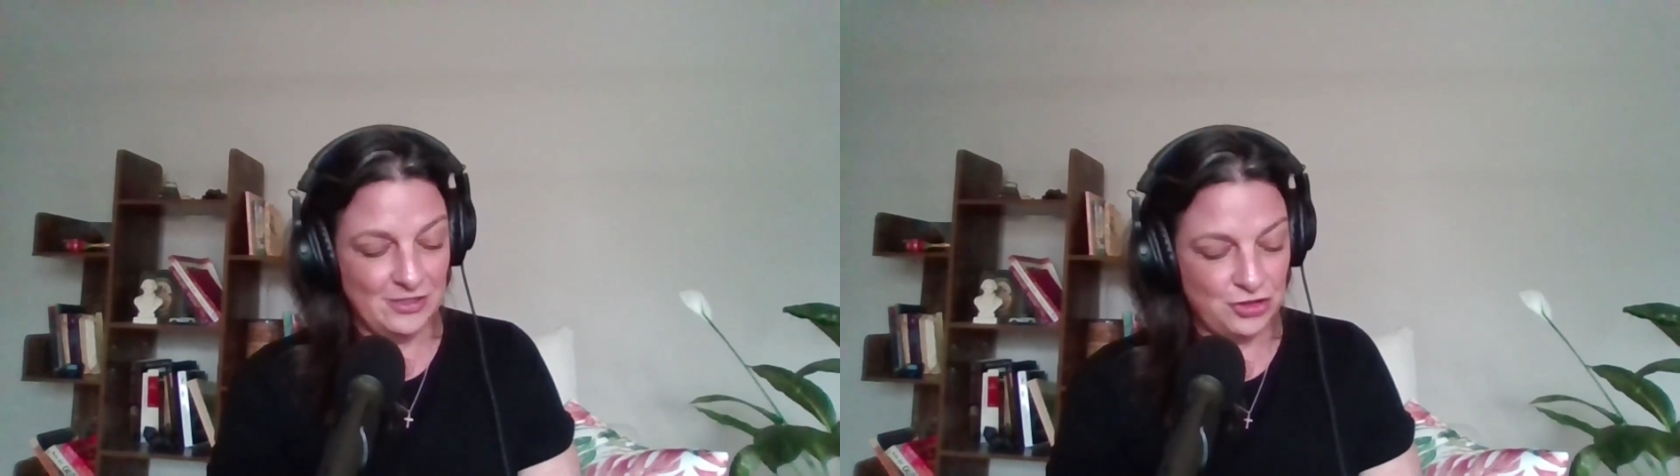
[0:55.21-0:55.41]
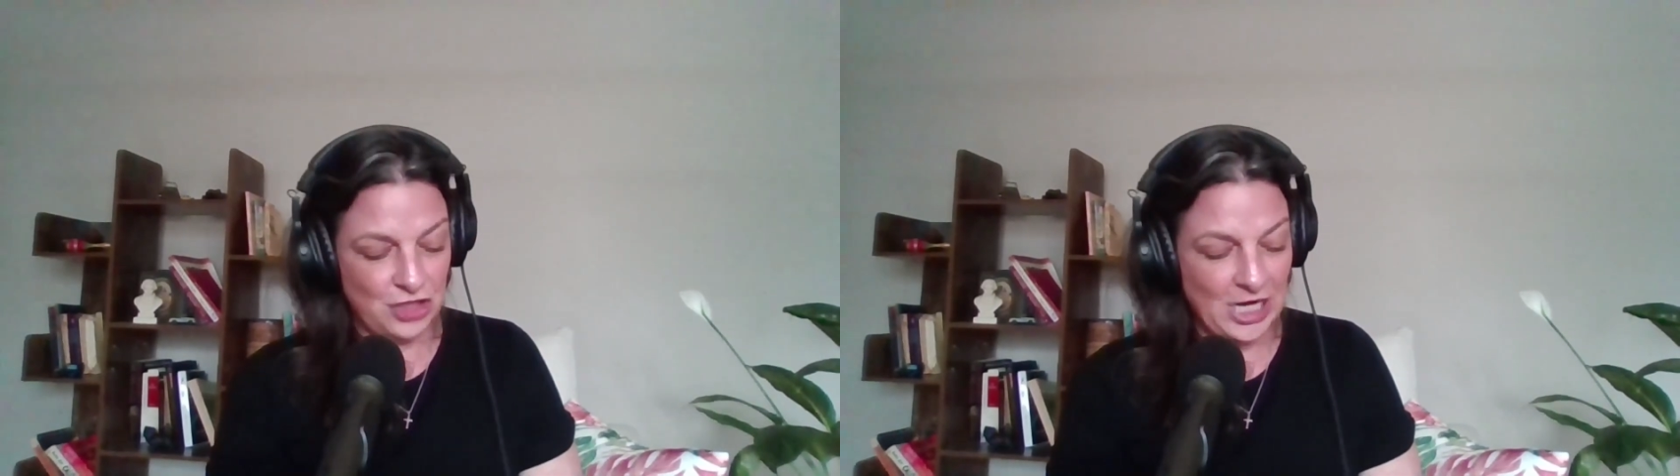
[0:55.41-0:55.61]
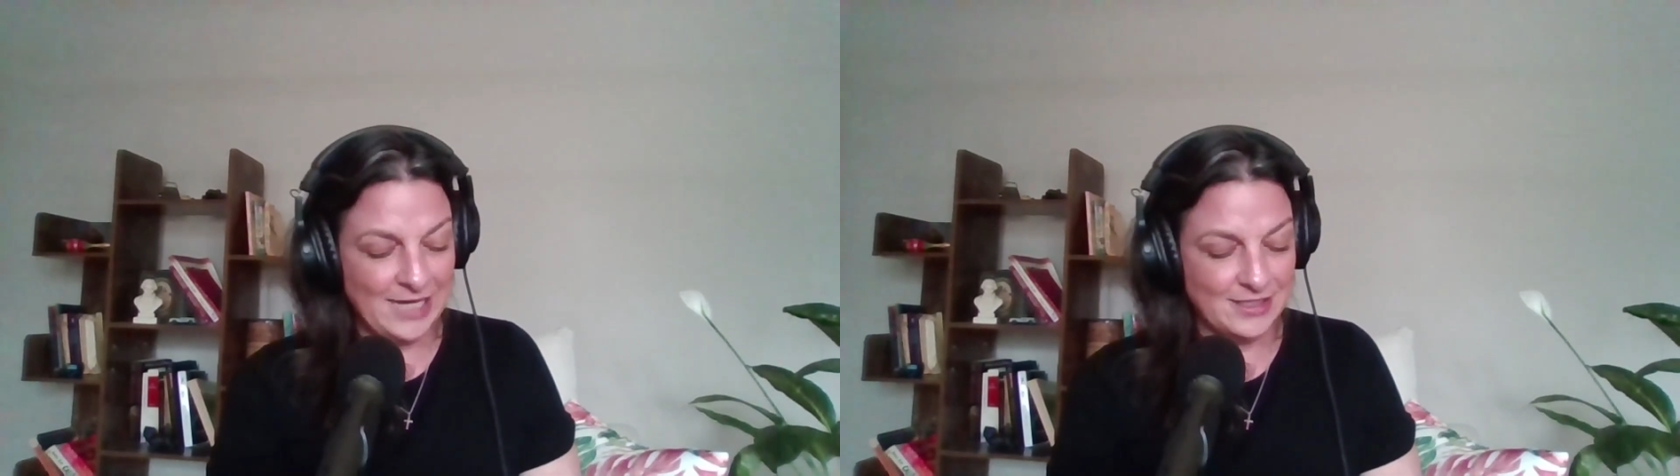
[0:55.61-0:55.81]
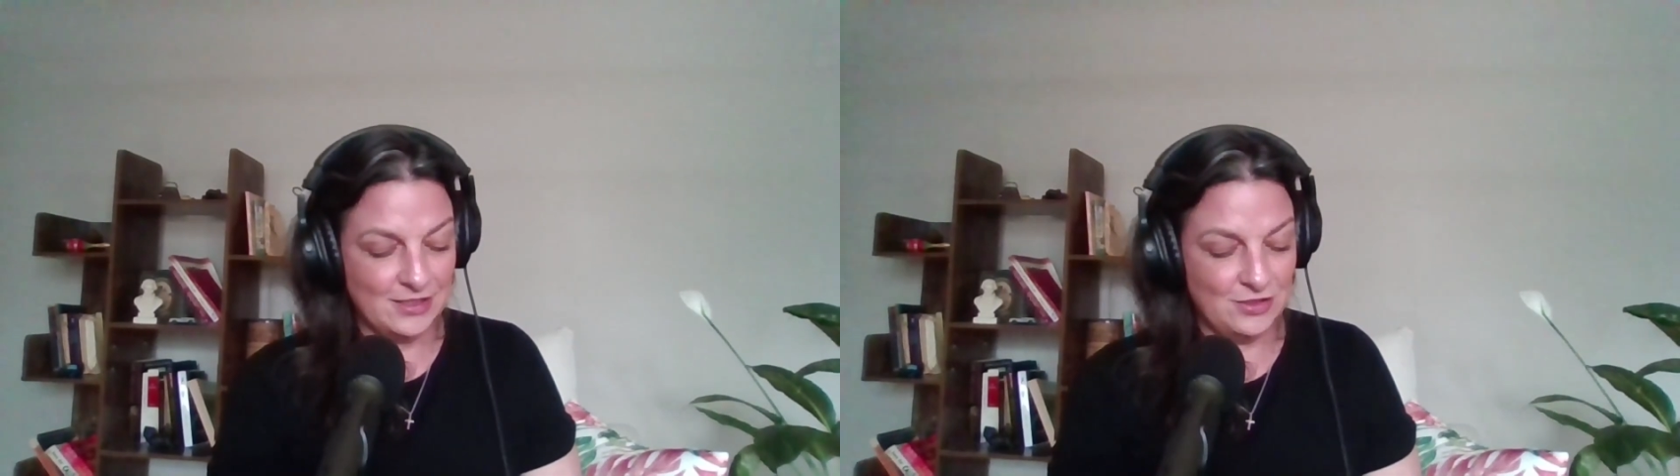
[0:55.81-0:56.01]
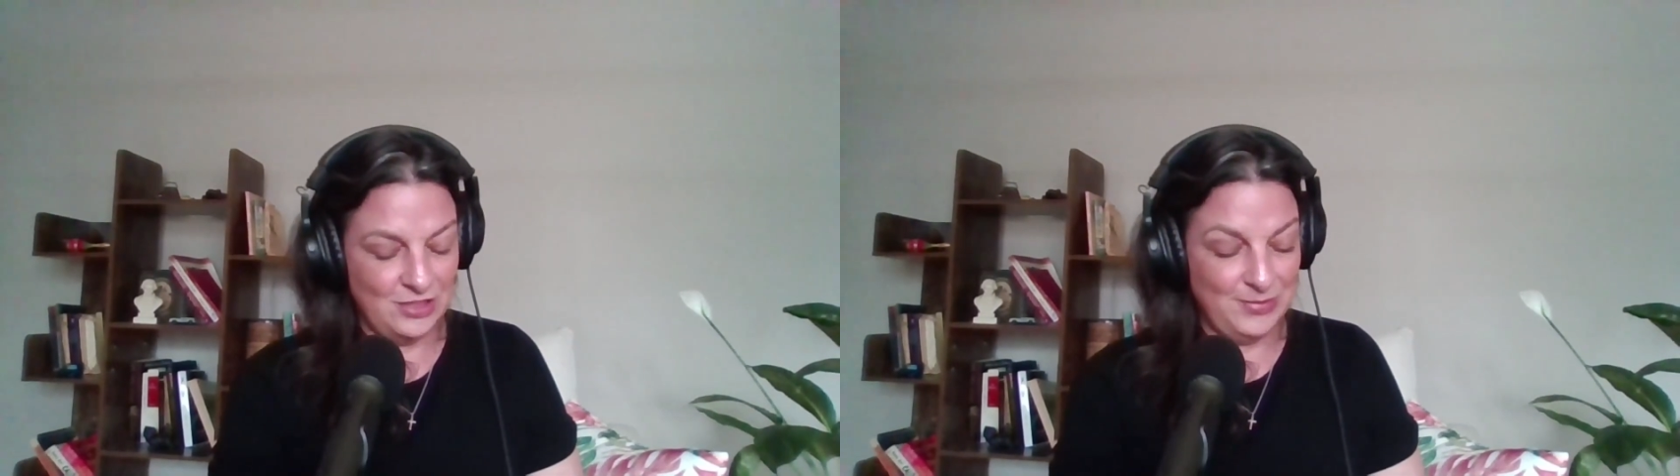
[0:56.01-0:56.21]
Chat
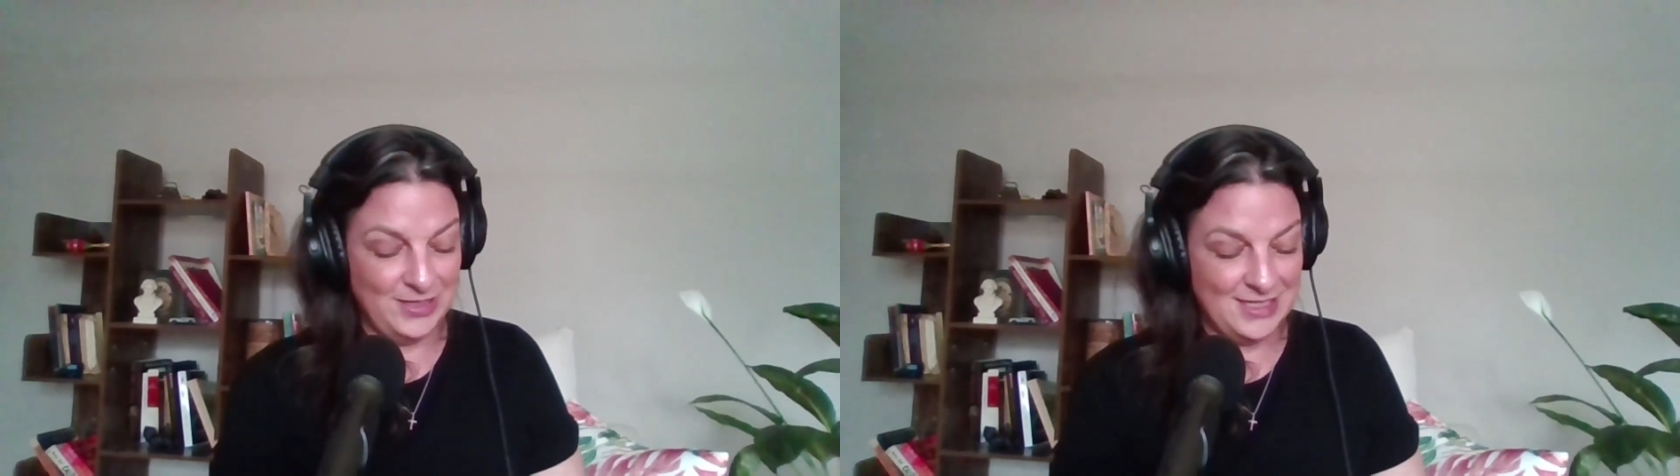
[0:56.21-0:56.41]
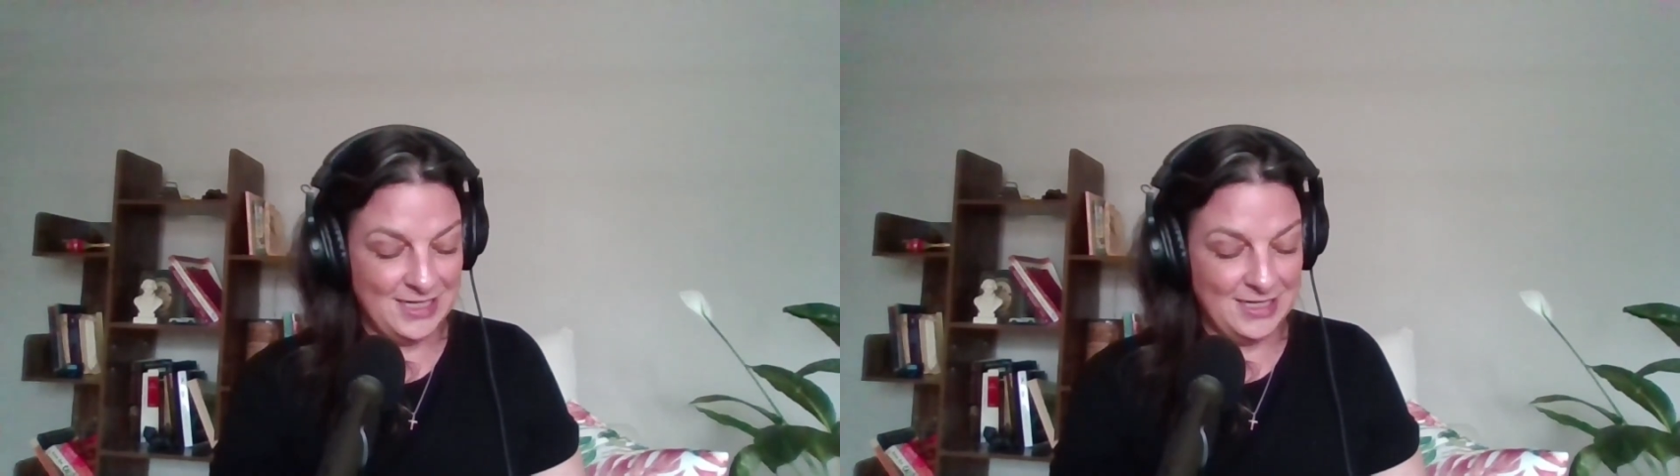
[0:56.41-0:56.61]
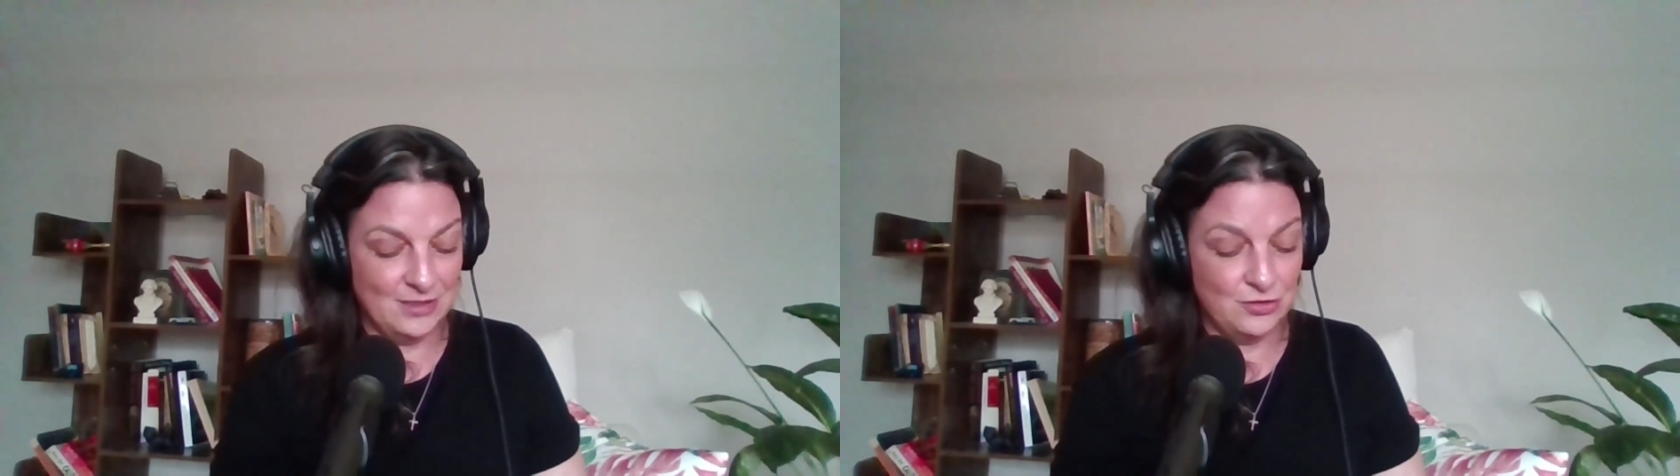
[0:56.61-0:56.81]
GPT,